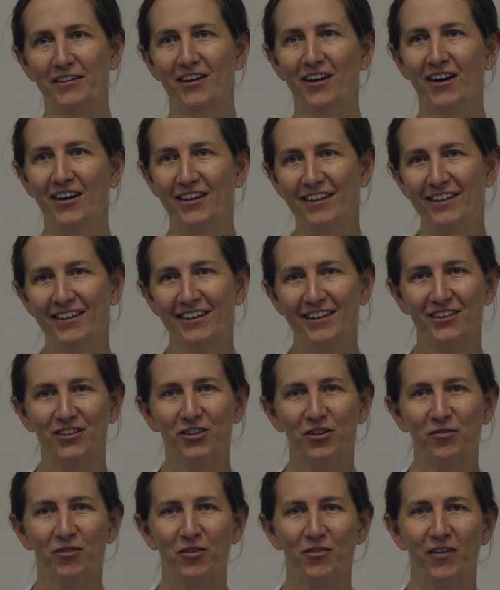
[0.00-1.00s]
talk, in
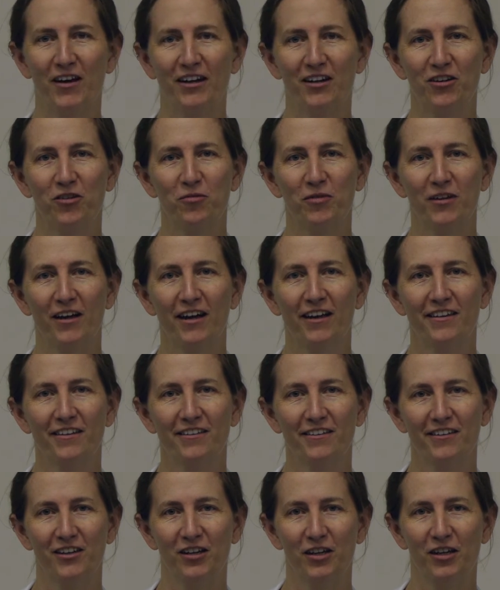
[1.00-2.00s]
terms of how do you apply
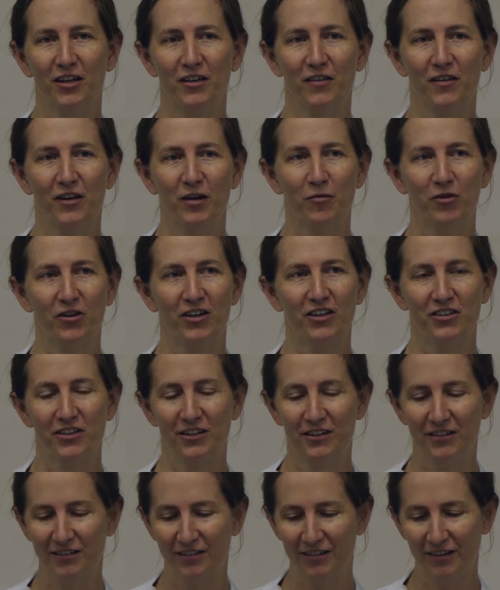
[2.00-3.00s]
this in the immigration
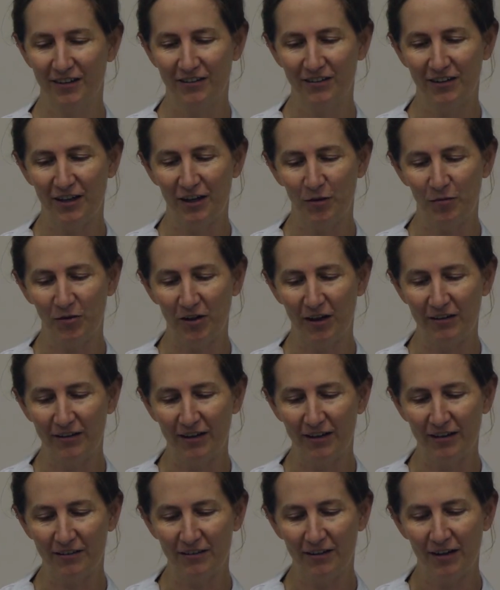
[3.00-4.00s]
asylum
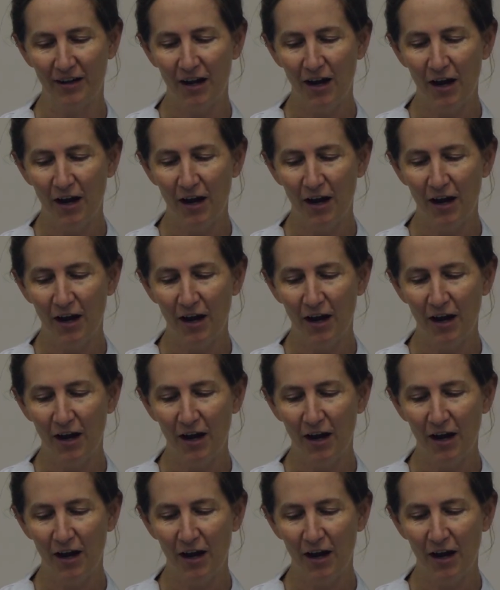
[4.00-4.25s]
context.